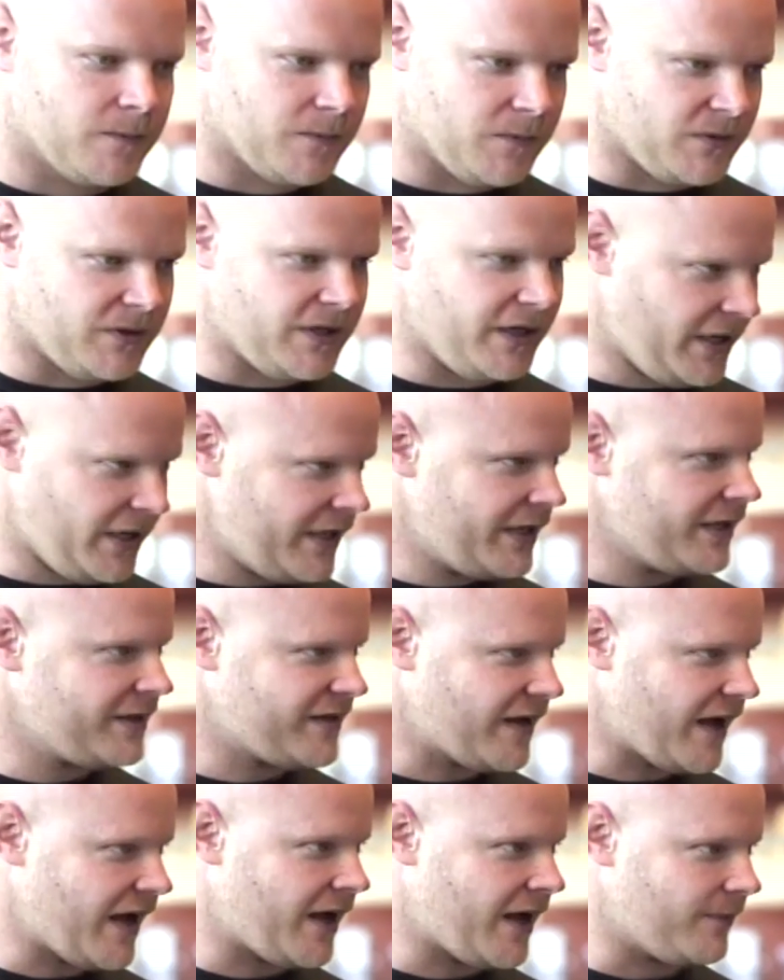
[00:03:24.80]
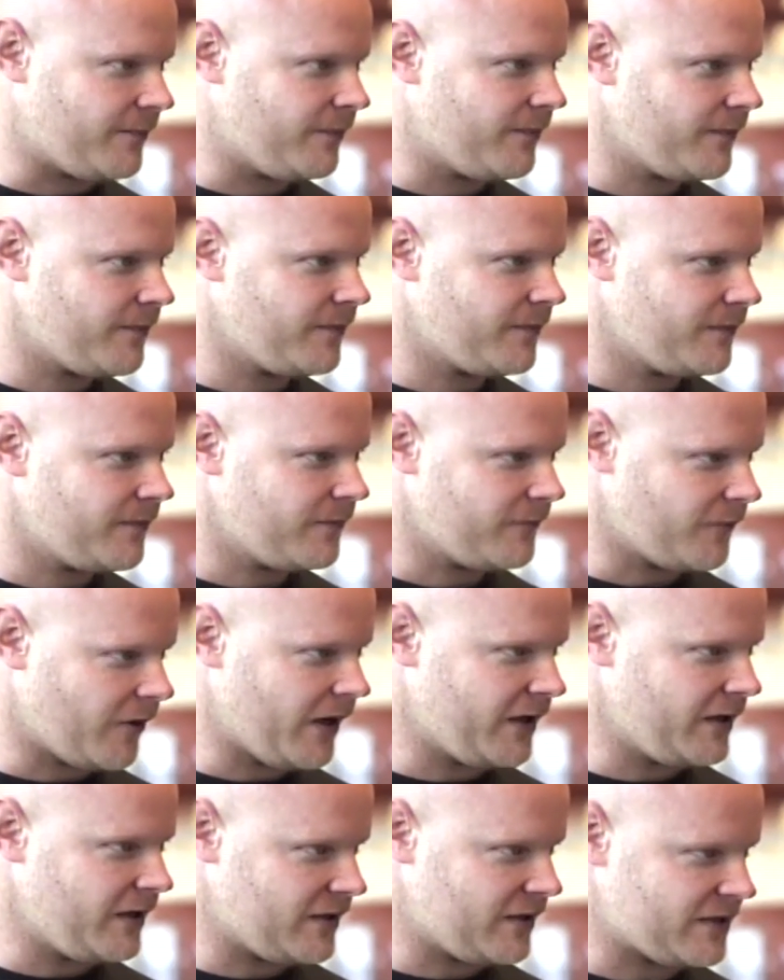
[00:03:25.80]
you needed time,
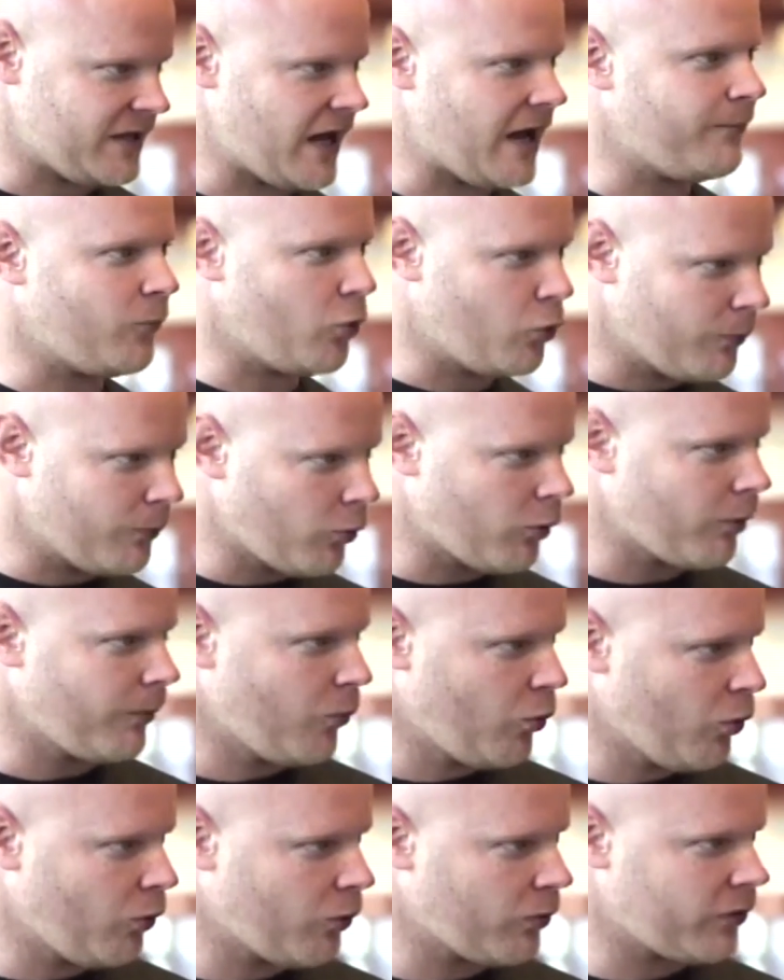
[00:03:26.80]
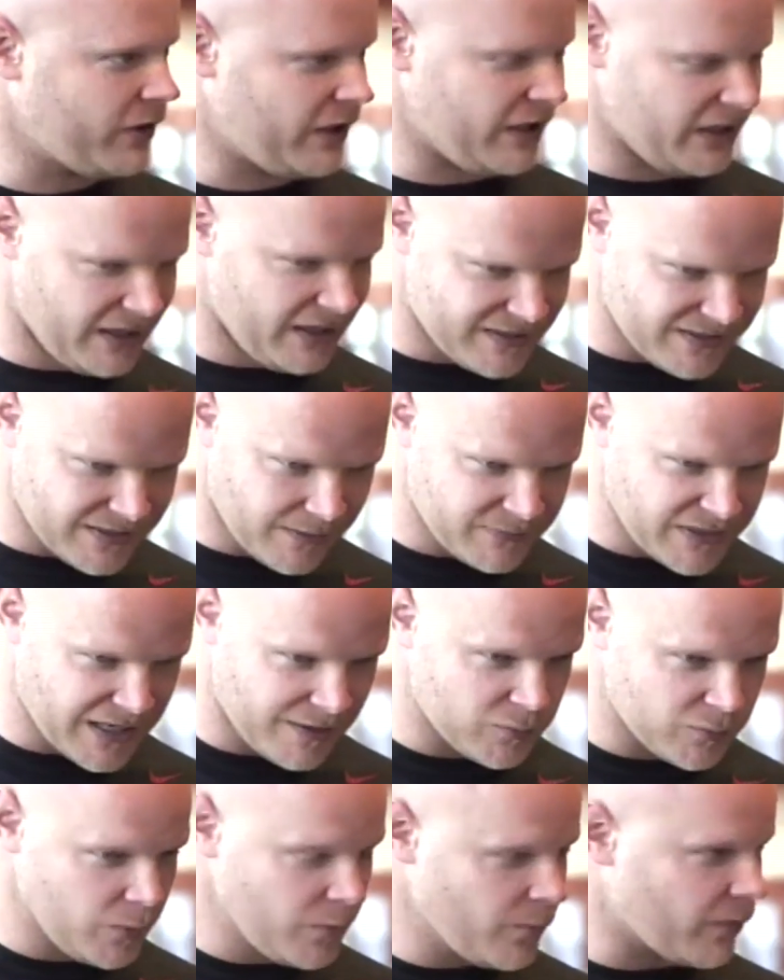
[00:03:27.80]
right? It's not more, and
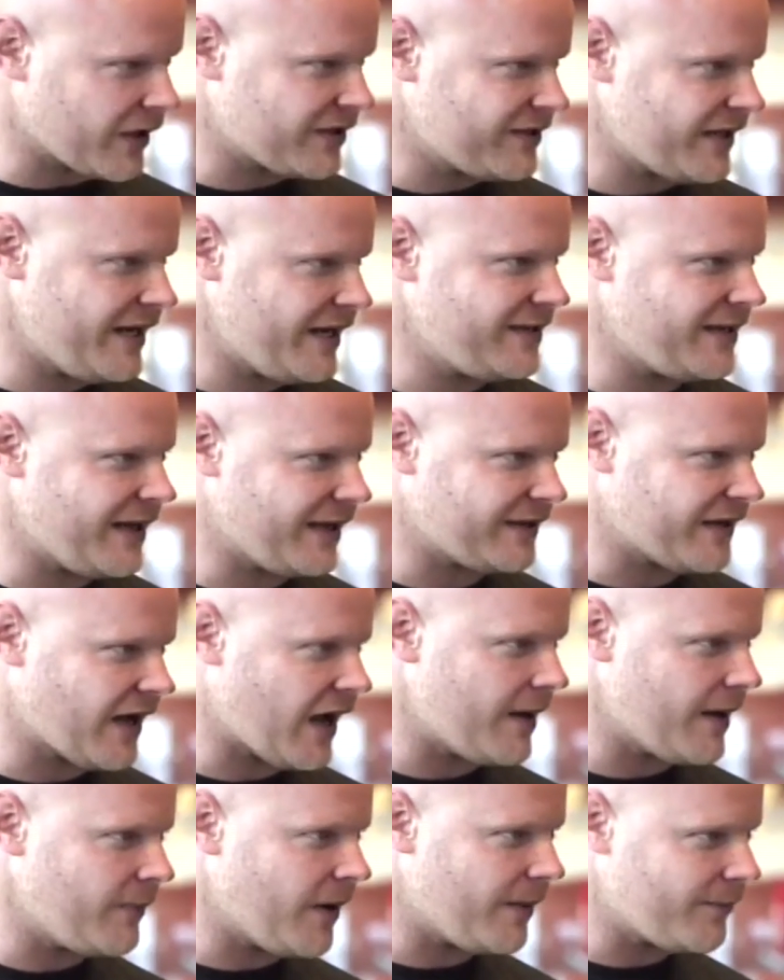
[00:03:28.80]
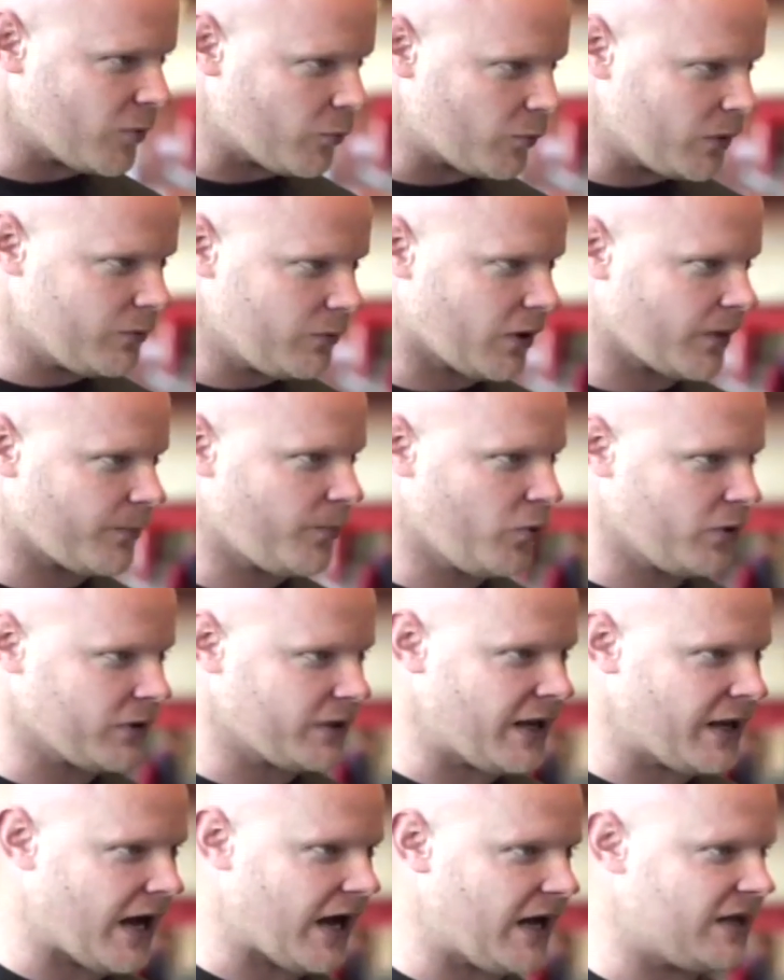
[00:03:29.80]
sometimes we want to take that time up, and we want to put
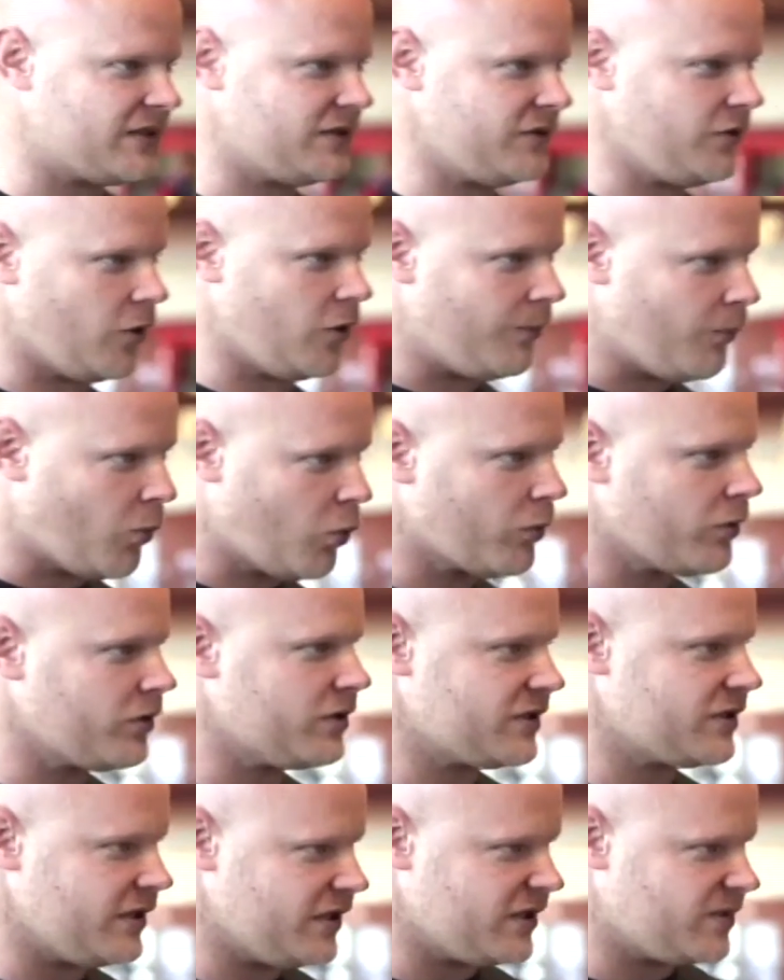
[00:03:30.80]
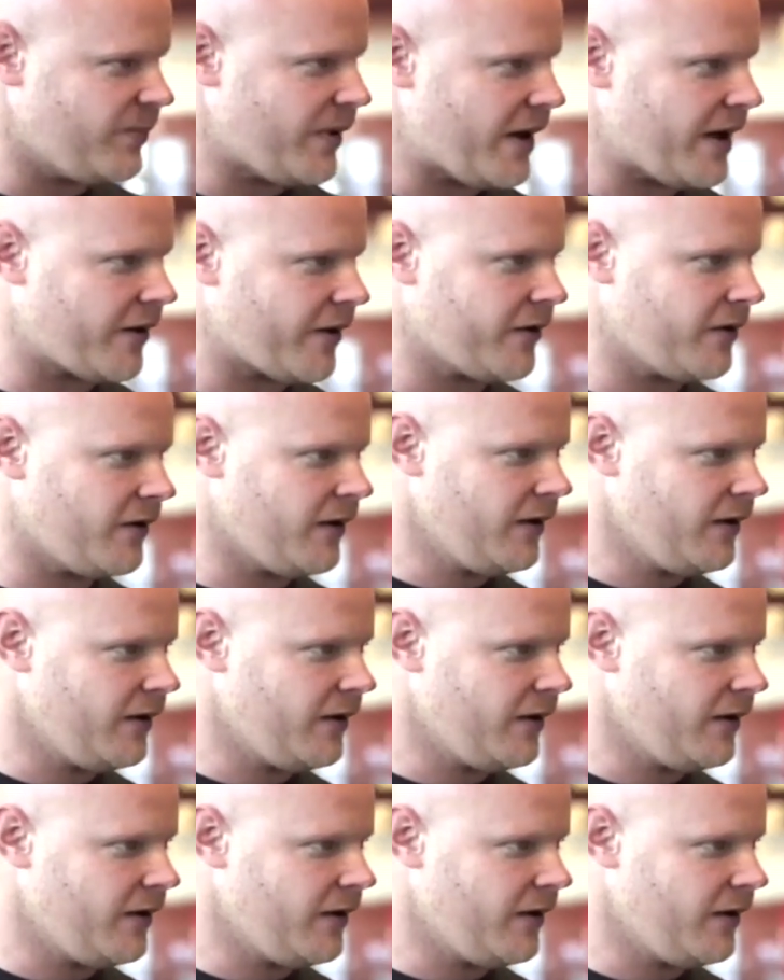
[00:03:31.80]
guys, more is better.